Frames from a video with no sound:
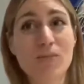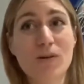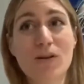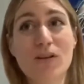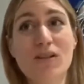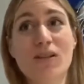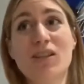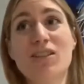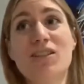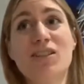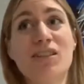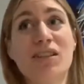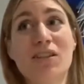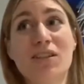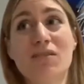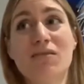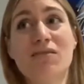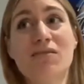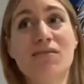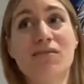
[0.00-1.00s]
because I just
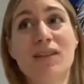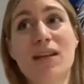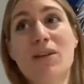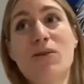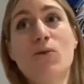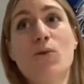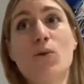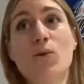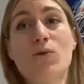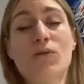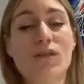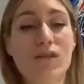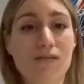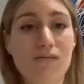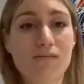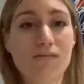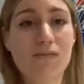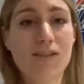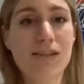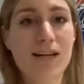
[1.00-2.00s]
think let your dogs
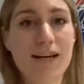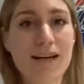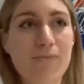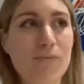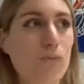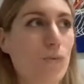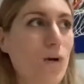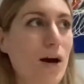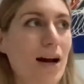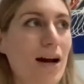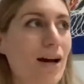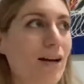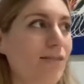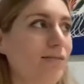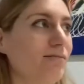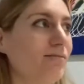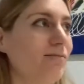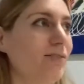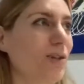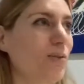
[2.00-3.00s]
sleep
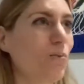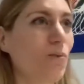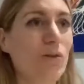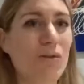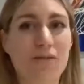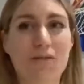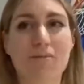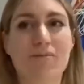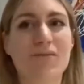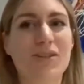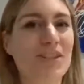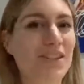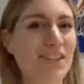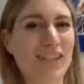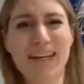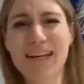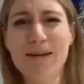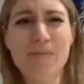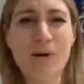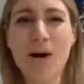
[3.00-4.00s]
where you want them to
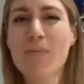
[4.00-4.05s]
sleep.